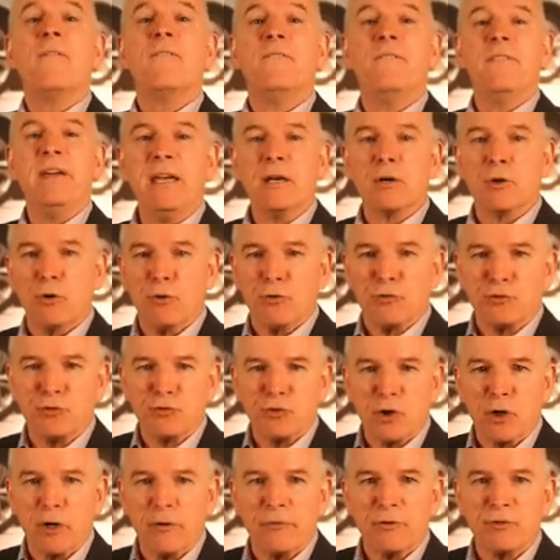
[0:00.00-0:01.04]
vehicle
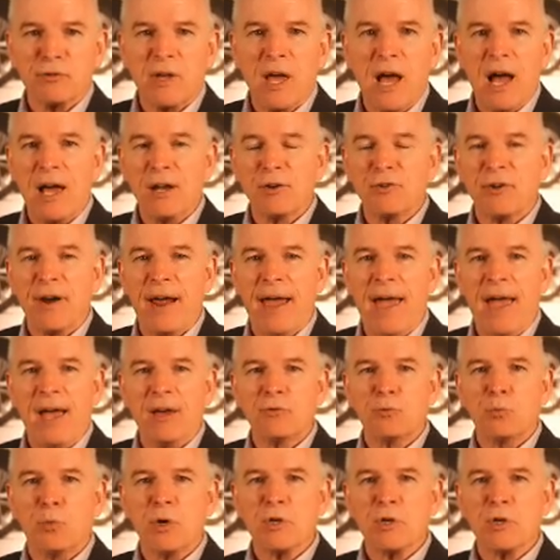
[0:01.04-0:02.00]
service contracts,